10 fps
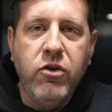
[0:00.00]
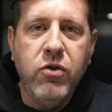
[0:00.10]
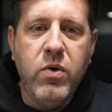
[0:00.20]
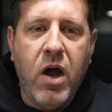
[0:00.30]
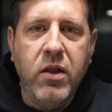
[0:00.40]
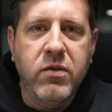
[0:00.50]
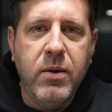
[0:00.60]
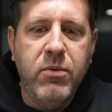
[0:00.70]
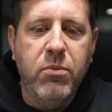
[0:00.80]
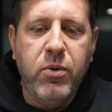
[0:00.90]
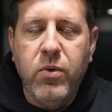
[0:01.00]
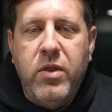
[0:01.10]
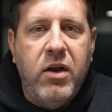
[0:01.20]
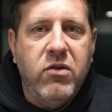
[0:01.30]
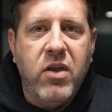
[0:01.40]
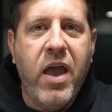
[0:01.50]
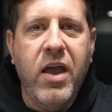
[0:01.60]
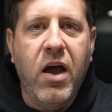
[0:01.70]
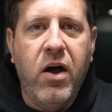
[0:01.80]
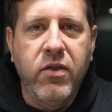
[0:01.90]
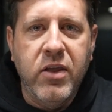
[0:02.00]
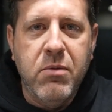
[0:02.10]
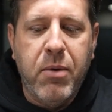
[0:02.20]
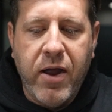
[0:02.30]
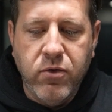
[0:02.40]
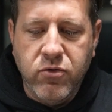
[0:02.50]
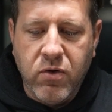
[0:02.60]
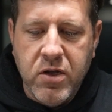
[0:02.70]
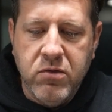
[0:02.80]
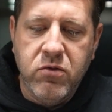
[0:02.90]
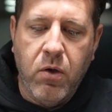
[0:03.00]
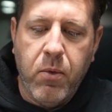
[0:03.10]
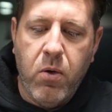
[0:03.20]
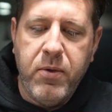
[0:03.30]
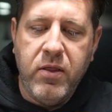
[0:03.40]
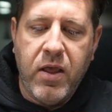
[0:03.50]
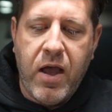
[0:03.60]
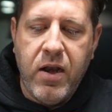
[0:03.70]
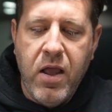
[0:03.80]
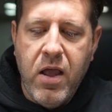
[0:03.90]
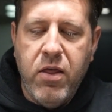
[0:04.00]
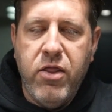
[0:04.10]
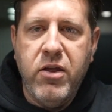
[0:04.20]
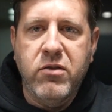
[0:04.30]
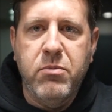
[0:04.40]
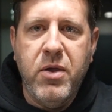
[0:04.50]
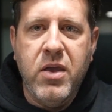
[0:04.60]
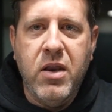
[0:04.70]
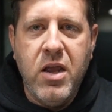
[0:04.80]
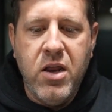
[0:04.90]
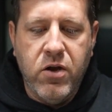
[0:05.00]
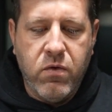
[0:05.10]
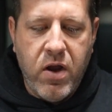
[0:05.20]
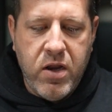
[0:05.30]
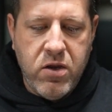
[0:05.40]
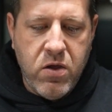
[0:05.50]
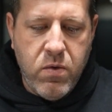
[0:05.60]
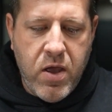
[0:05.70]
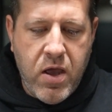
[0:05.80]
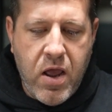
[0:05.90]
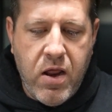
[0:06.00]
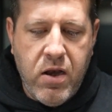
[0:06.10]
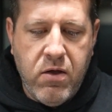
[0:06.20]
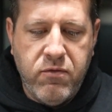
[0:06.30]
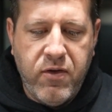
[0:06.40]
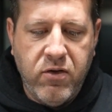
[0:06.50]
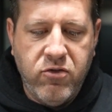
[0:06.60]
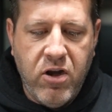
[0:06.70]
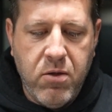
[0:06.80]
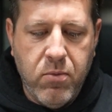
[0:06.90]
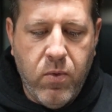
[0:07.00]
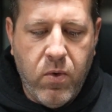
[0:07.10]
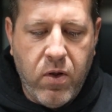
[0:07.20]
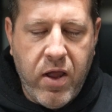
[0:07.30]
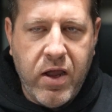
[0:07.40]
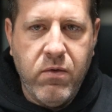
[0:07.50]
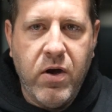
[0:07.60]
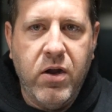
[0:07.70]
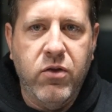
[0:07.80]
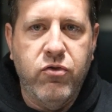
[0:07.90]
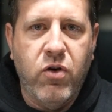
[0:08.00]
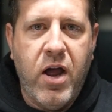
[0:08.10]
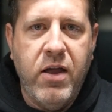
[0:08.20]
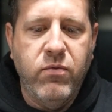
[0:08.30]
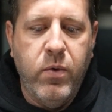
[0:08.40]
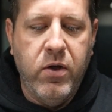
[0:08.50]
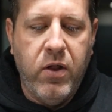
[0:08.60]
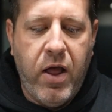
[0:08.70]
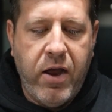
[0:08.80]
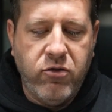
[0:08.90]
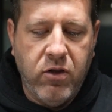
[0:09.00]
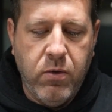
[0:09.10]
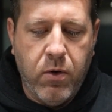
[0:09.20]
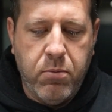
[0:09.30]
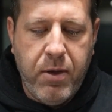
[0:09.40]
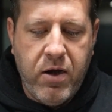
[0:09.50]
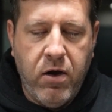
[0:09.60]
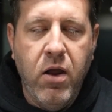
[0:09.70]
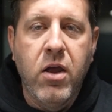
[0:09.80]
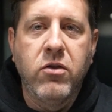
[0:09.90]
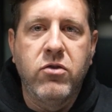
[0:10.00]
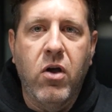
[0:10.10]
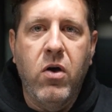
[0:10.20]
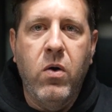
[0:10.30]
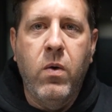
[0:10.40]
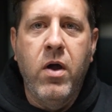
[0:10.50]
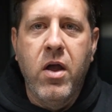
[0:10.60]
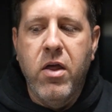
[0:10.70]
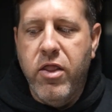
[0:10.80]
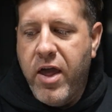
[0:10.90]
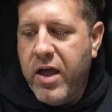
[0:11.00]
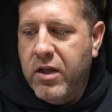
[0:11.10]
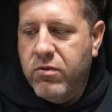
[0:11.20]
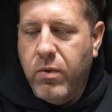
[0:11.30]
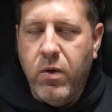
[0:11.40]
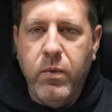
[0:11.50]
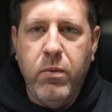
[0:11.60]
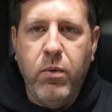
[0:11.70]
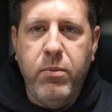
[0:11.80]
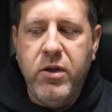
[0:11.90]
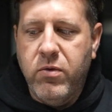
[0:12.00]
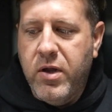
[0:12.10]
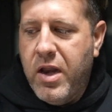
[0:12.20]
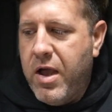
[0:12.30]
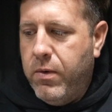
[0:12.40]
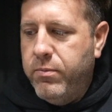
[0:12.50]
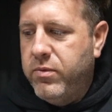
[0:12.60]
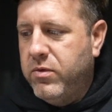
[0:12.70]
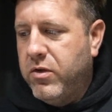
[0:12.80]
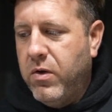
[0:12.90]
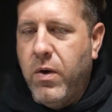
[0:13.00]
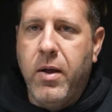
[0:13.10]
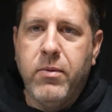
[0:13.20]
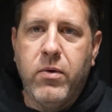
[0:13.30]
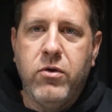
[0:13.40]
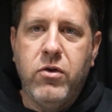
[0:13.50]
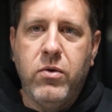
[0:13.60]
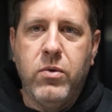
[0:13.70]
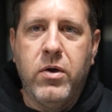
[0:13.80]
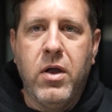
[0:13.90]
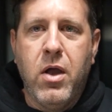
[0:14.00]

do not seem to boot. They just hang on the BIOS screen. So I'm hoping that this being an integrated unit and functioning more like a regular drive will actually work better. So that is what we will be doing now. So I'm going to